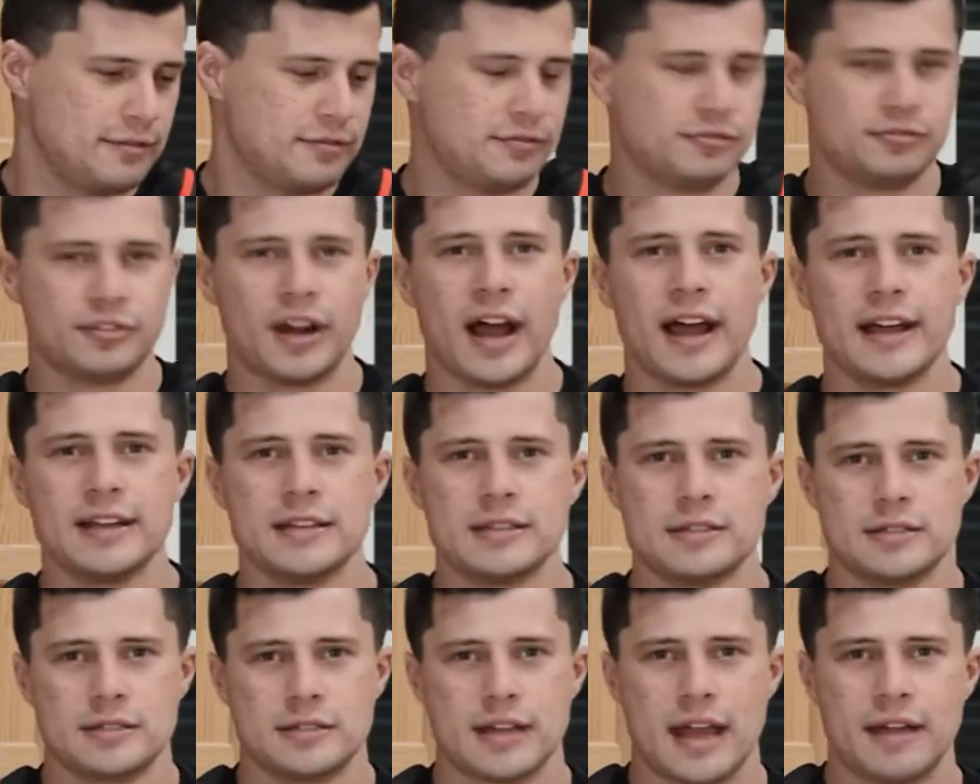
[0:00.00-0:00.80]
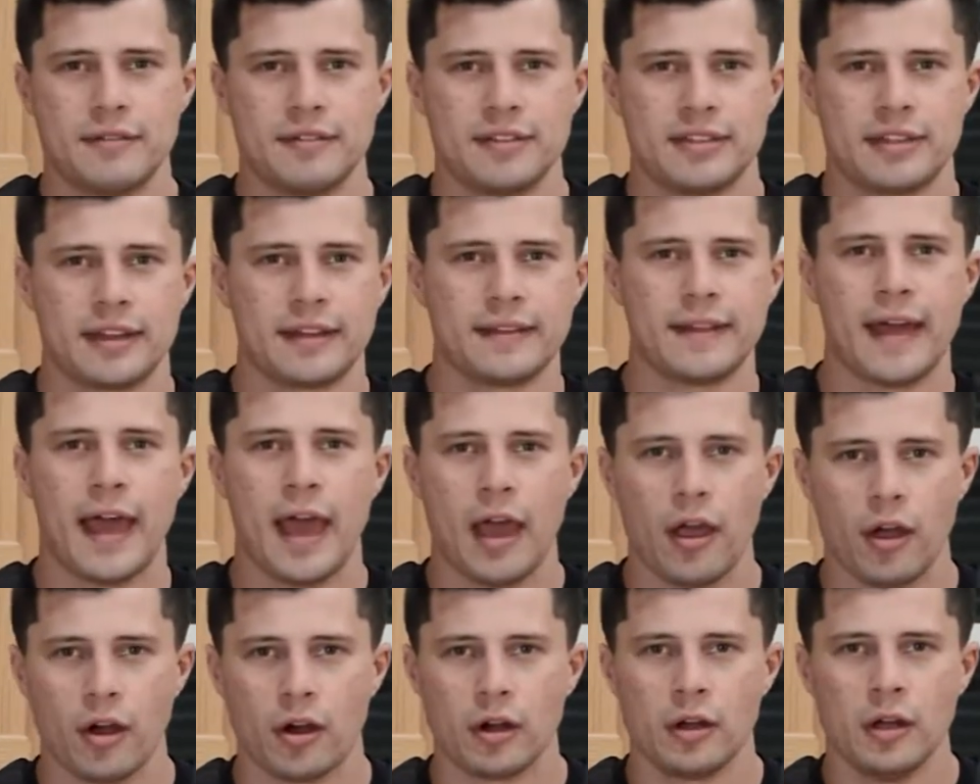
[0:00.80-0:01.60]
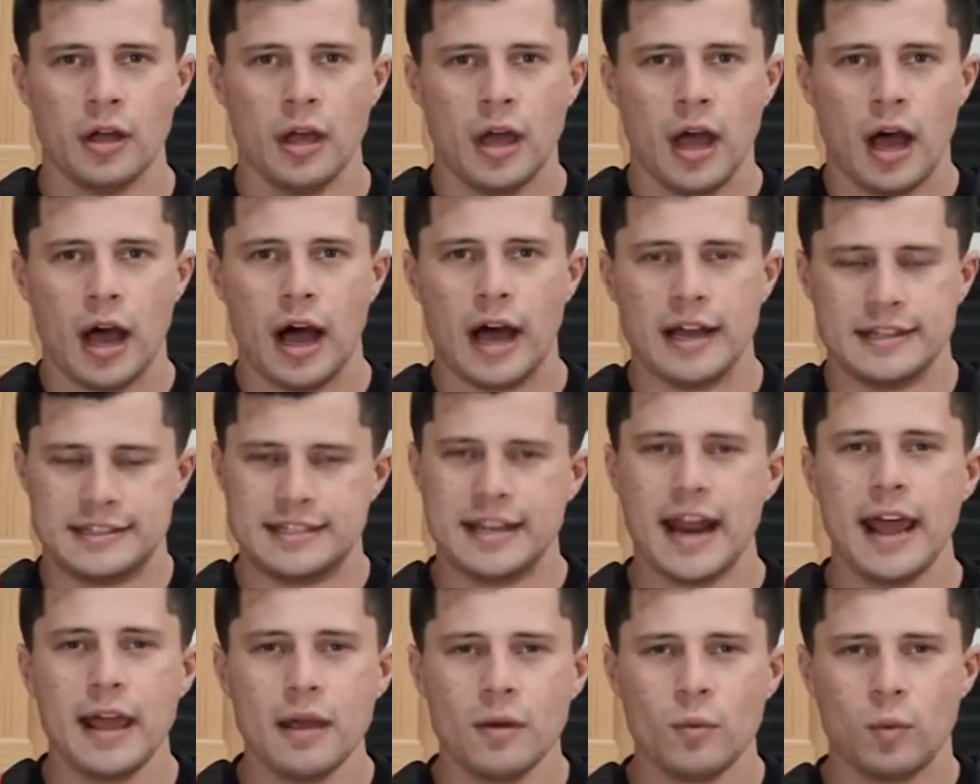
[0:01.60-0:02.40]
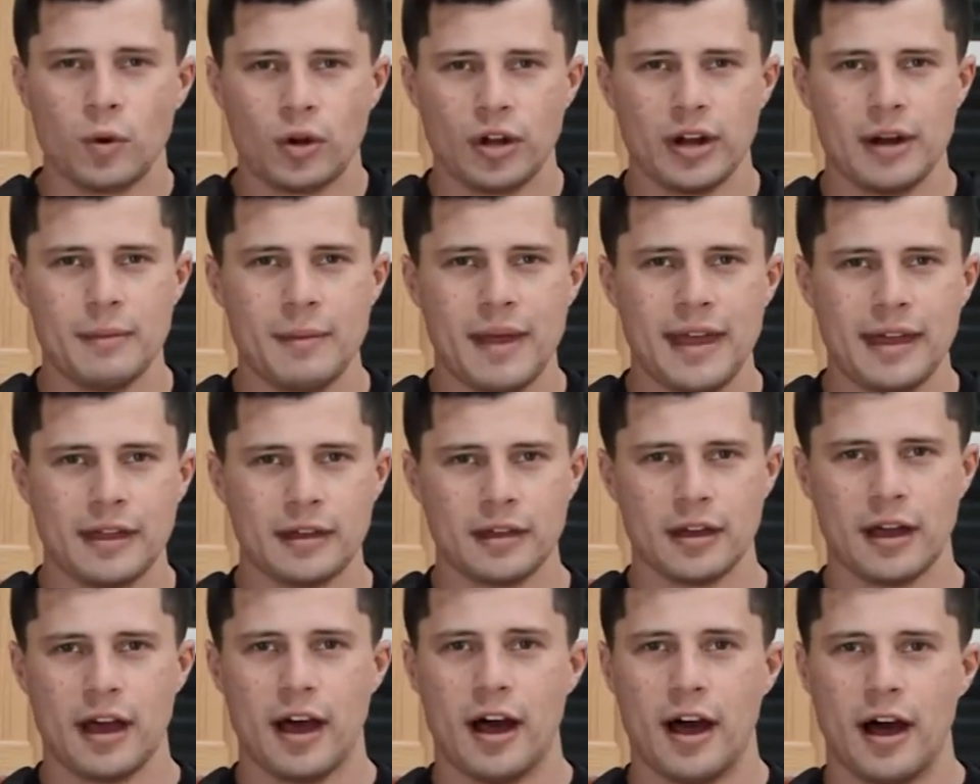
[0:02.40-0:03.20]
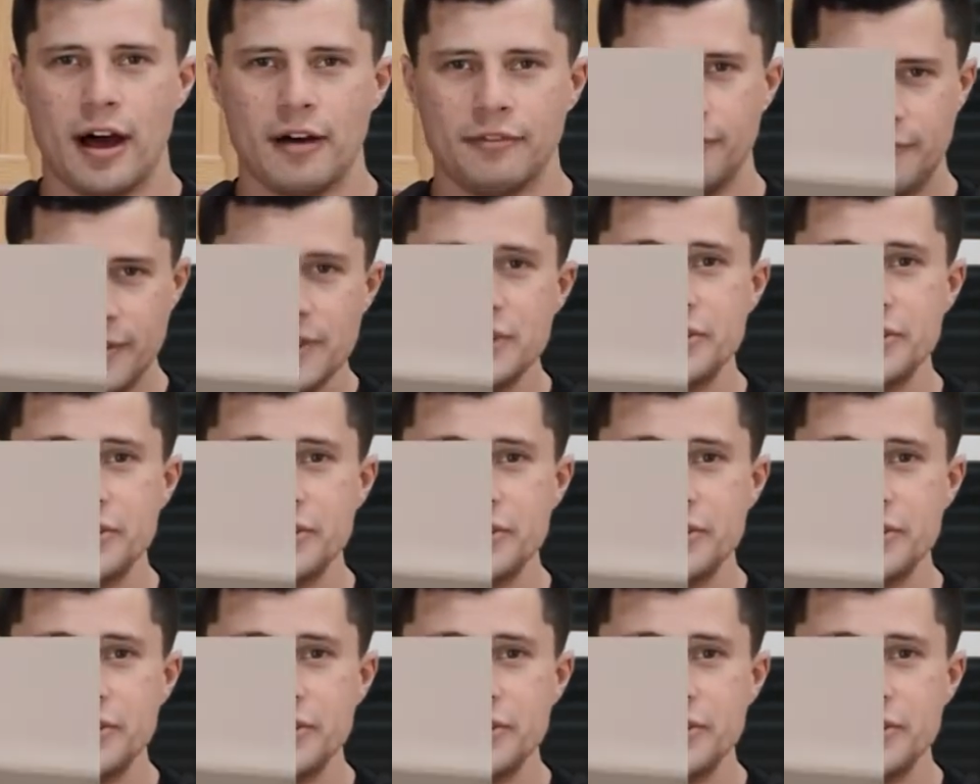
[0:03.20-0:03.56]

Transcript: fries everything in the air. Today, we're gonna make fish